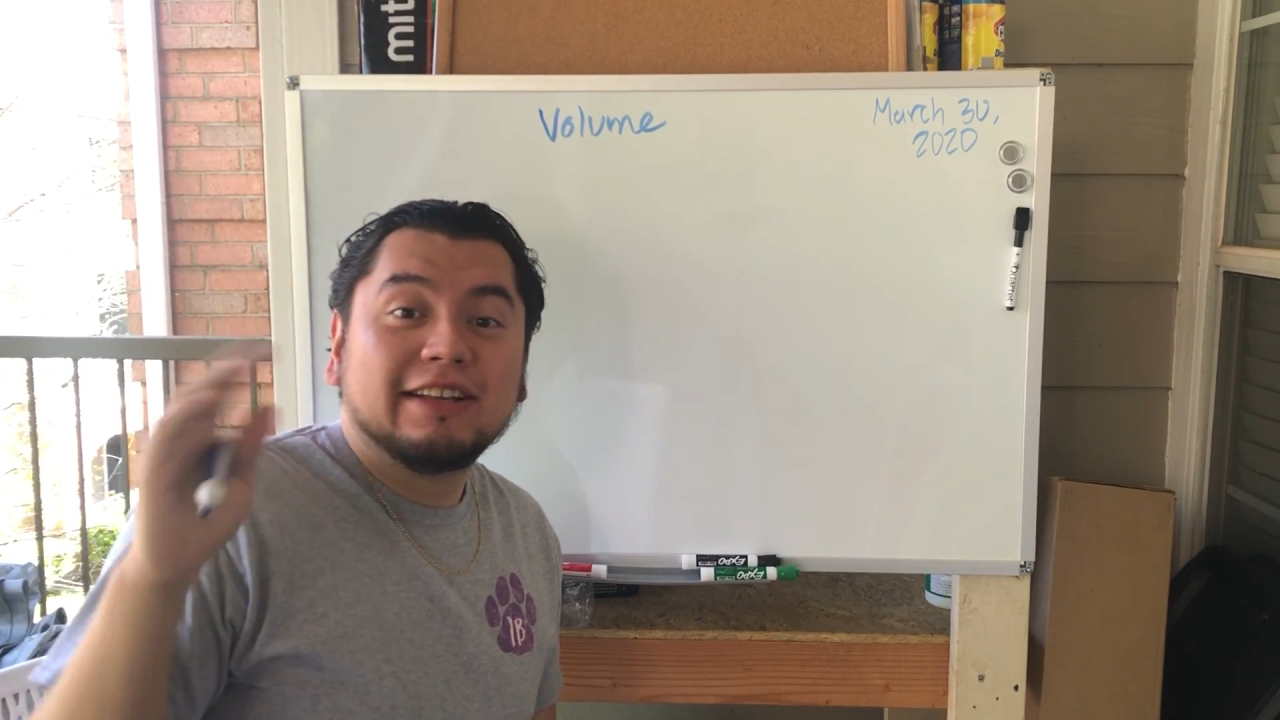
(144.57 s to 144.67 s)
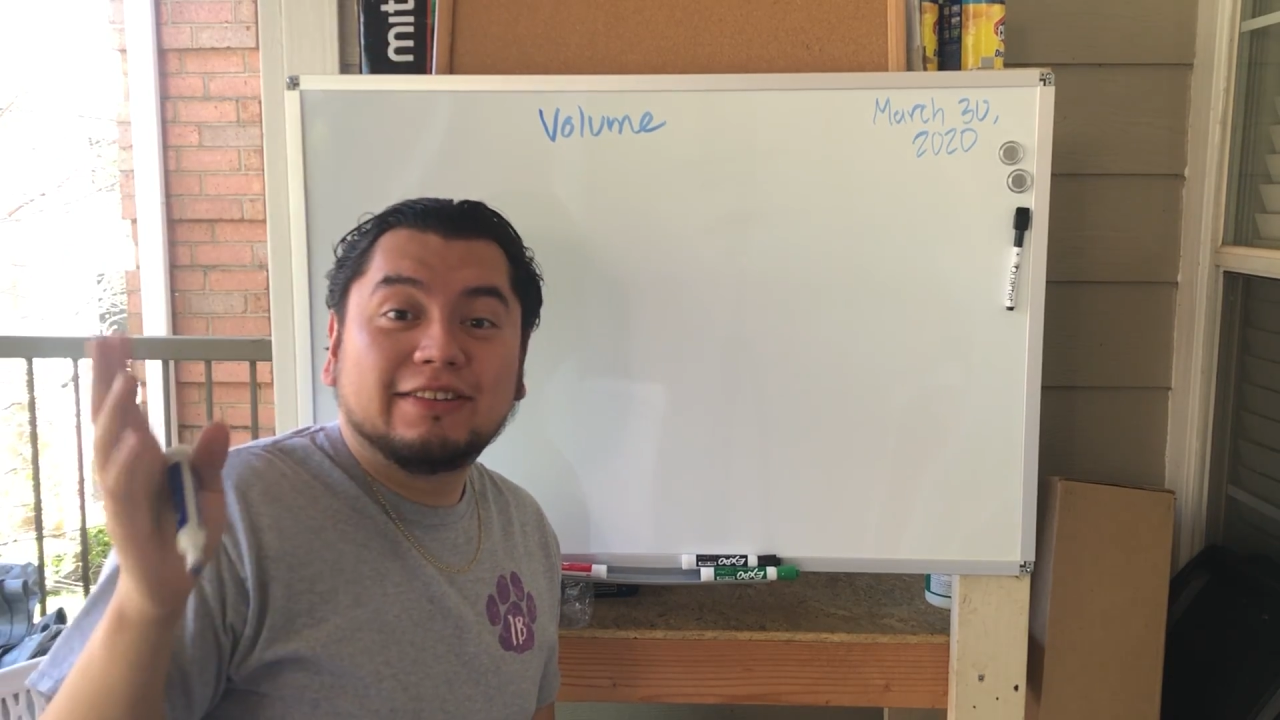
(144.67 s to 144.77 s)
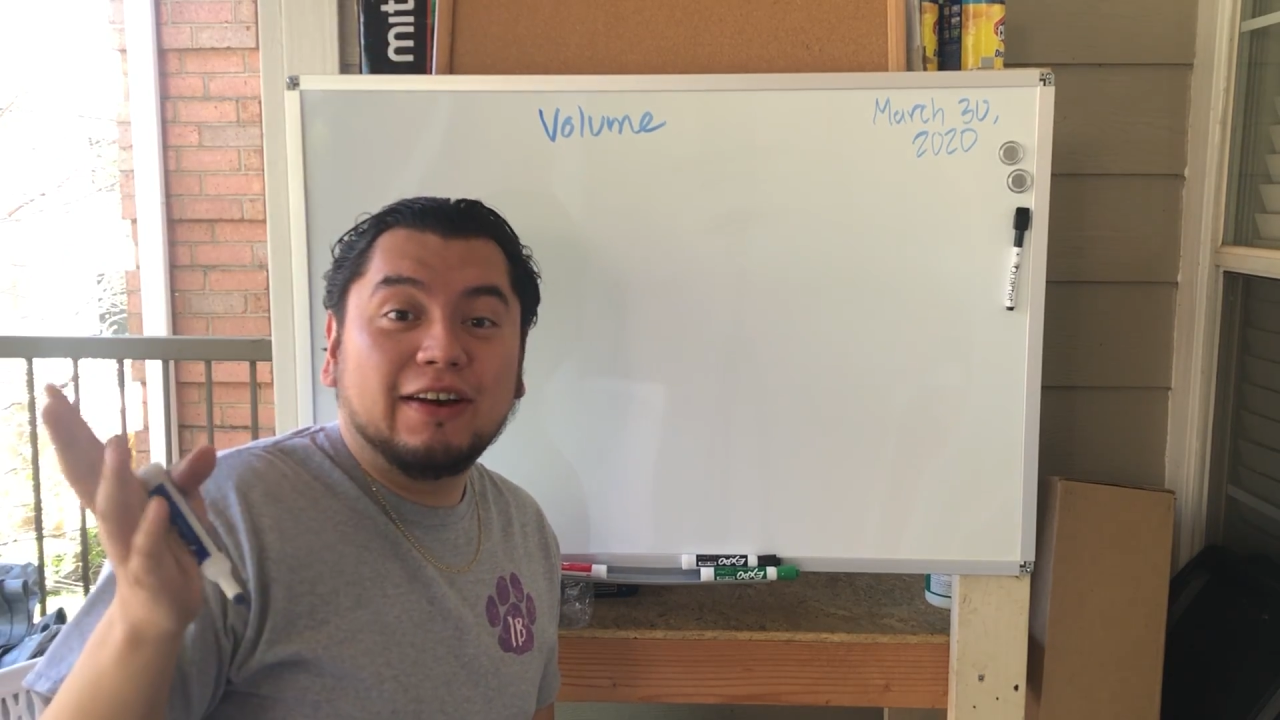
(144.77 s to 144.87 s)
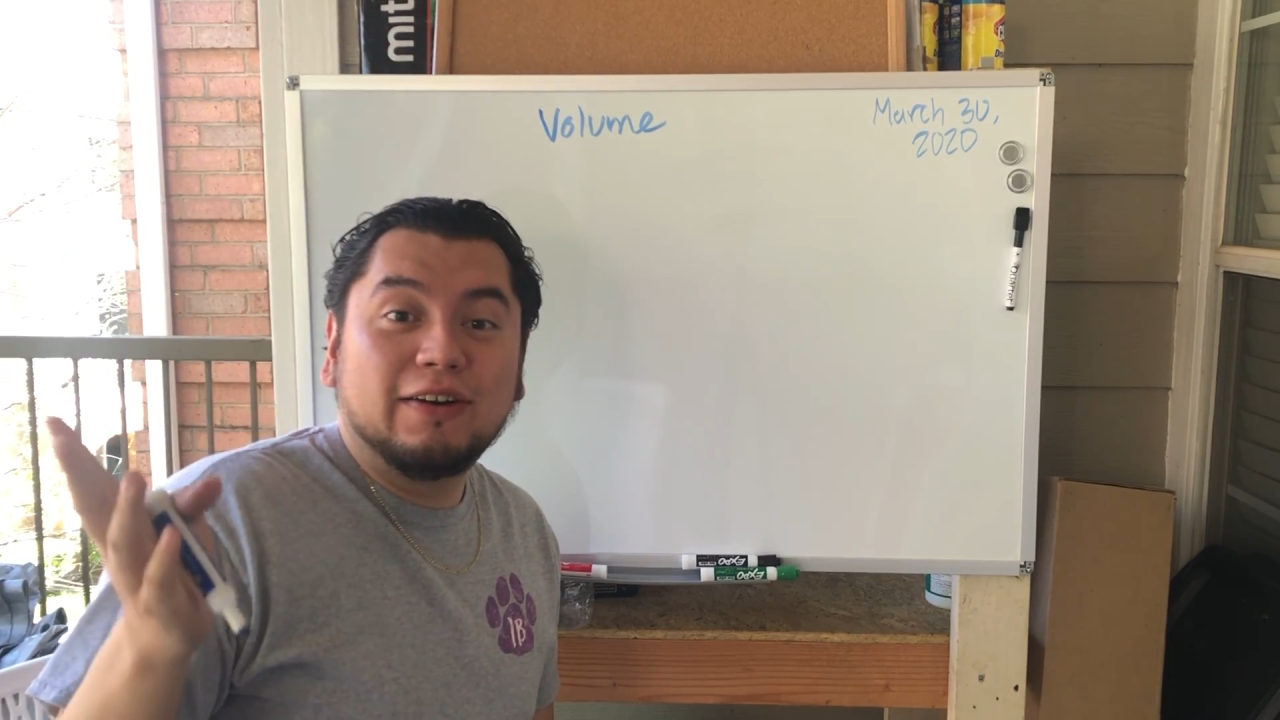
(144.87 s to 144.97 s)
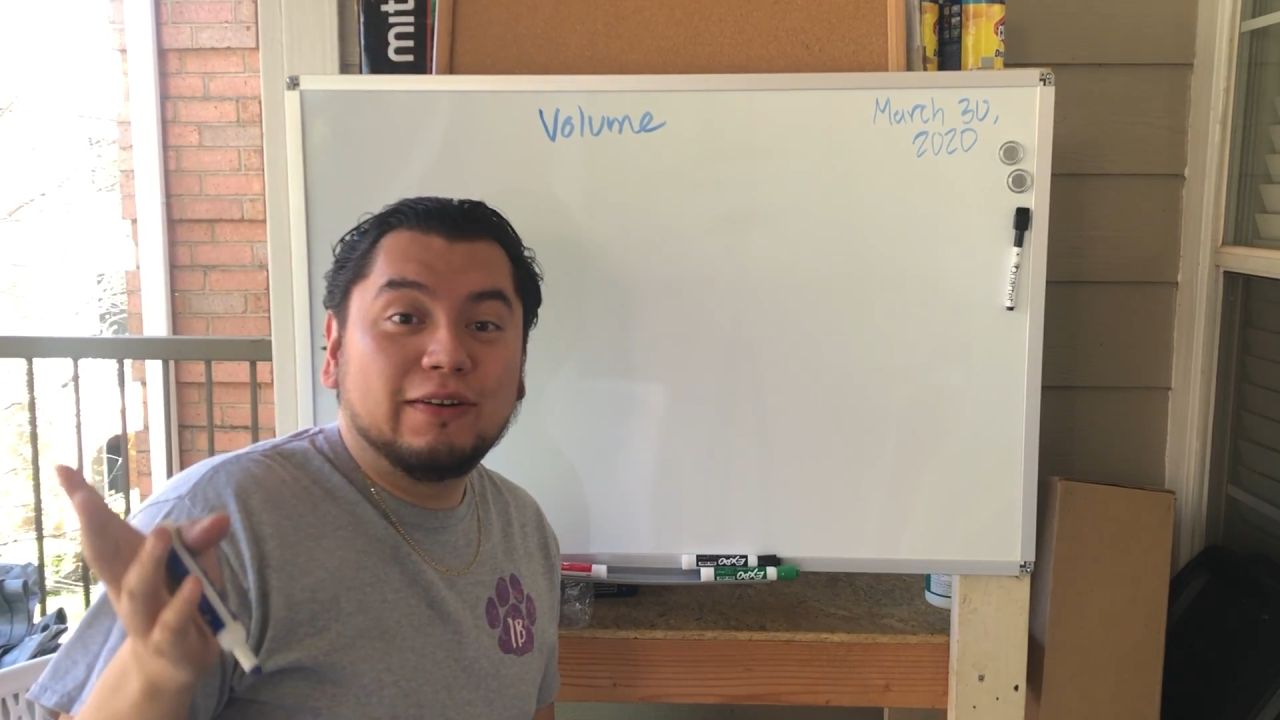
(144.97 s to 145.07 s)

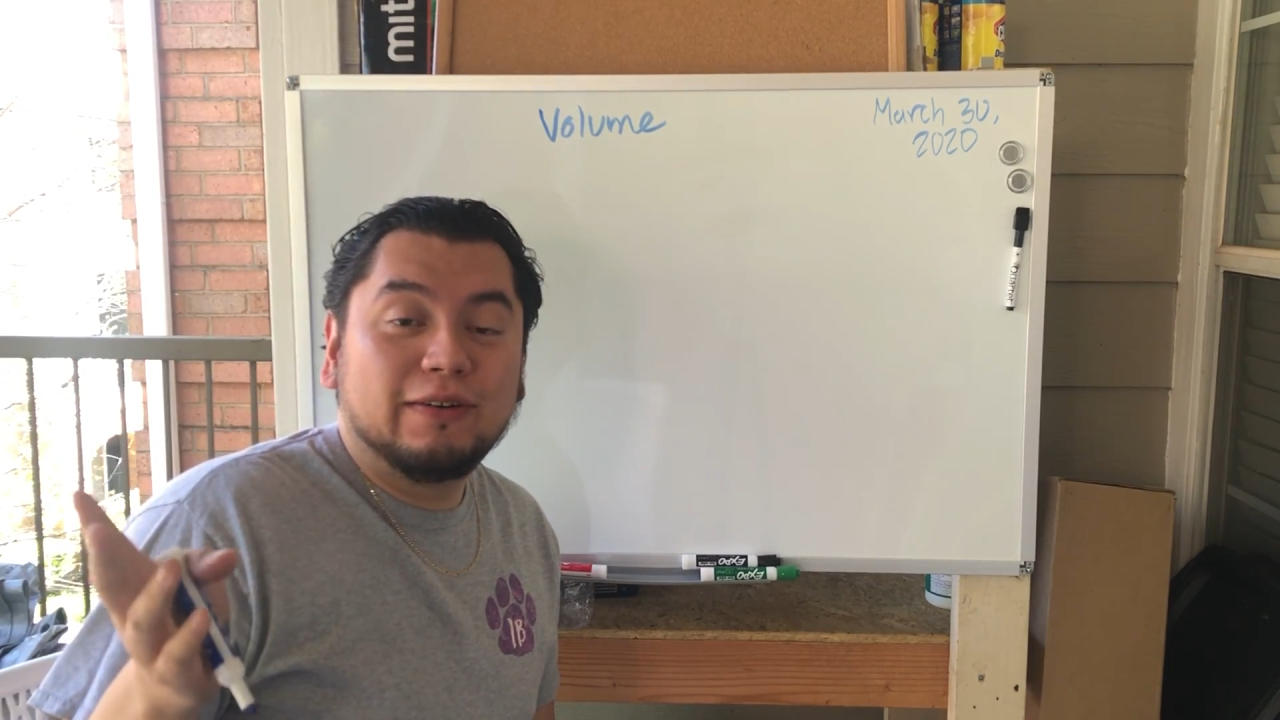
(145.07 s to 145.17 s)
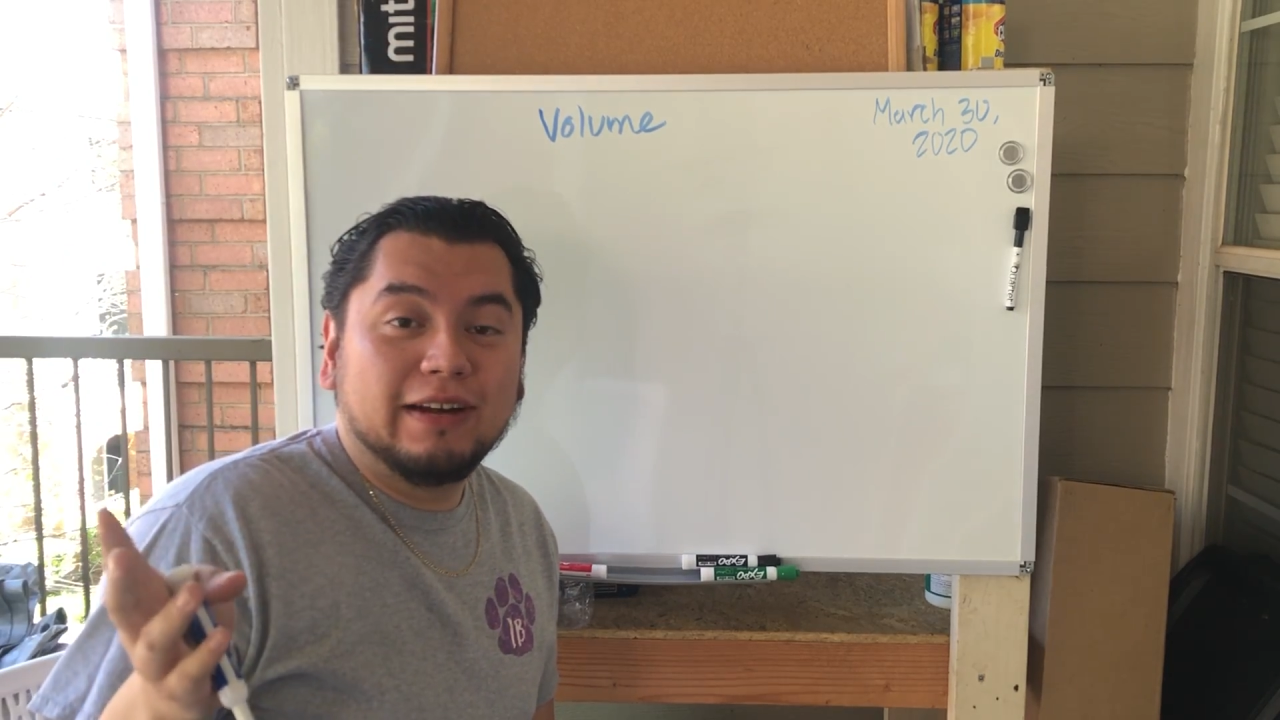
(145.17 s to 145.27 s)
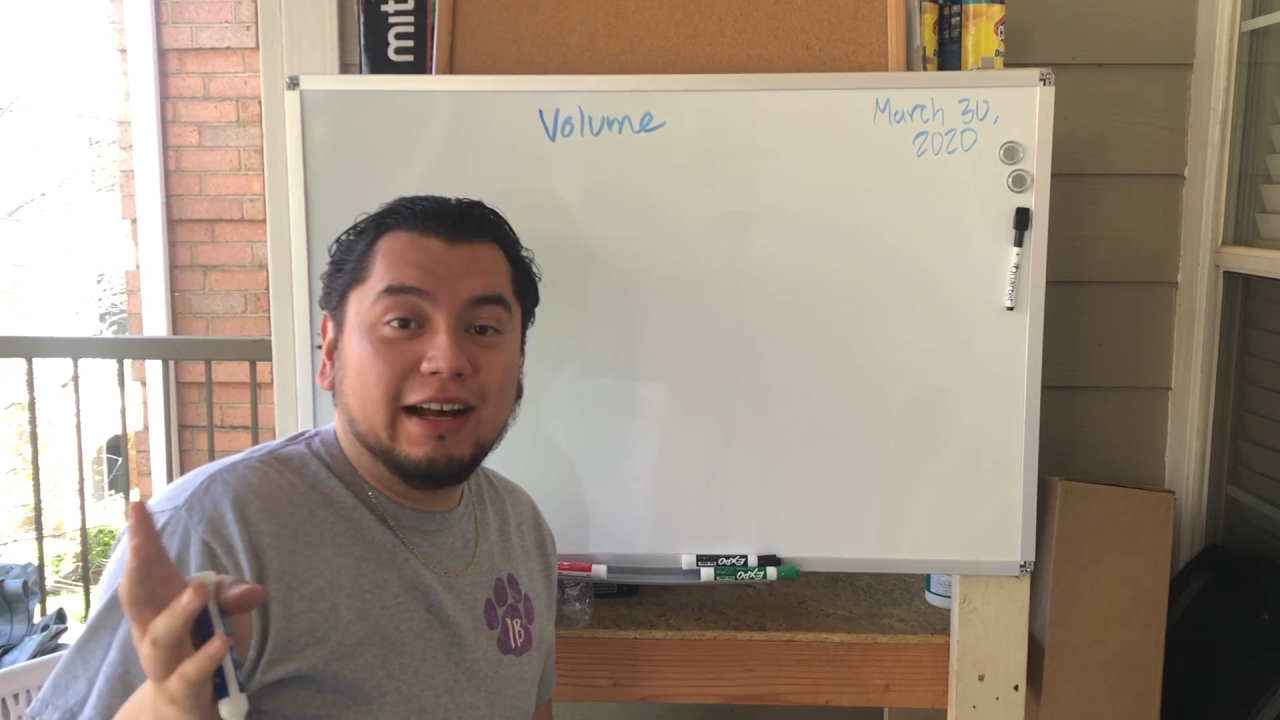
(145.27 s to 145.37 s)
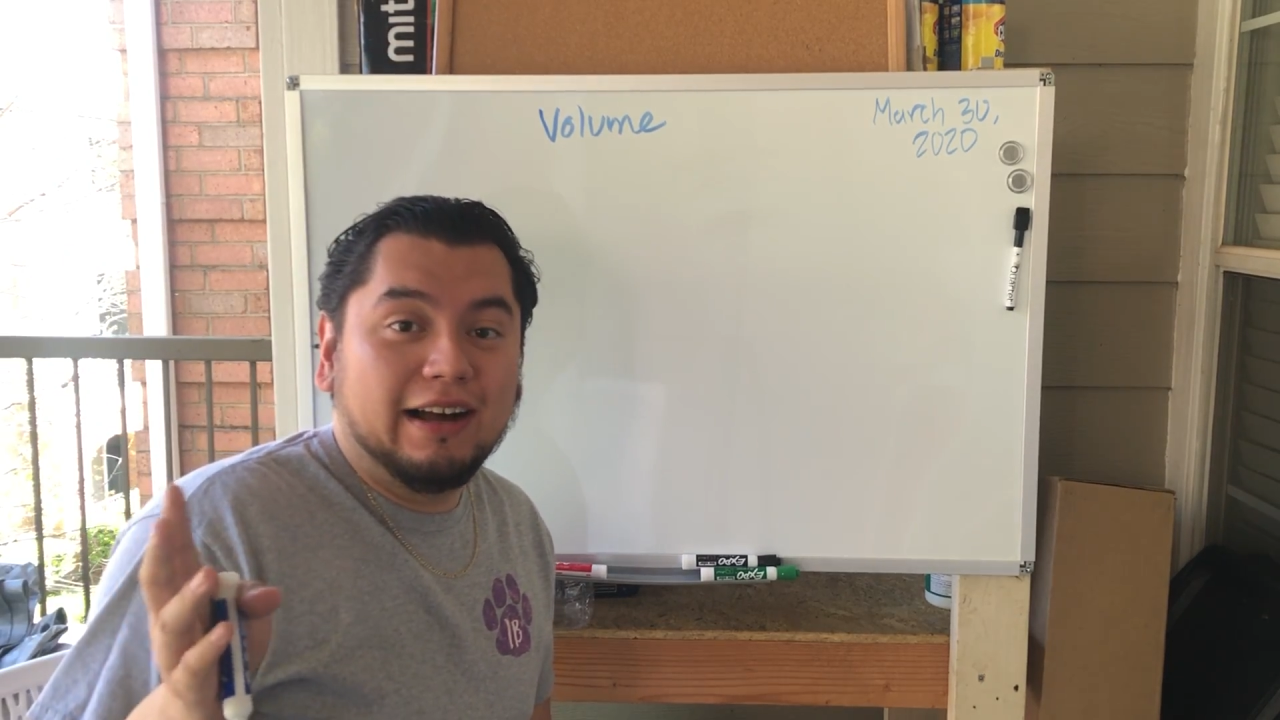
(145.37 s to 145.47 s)
So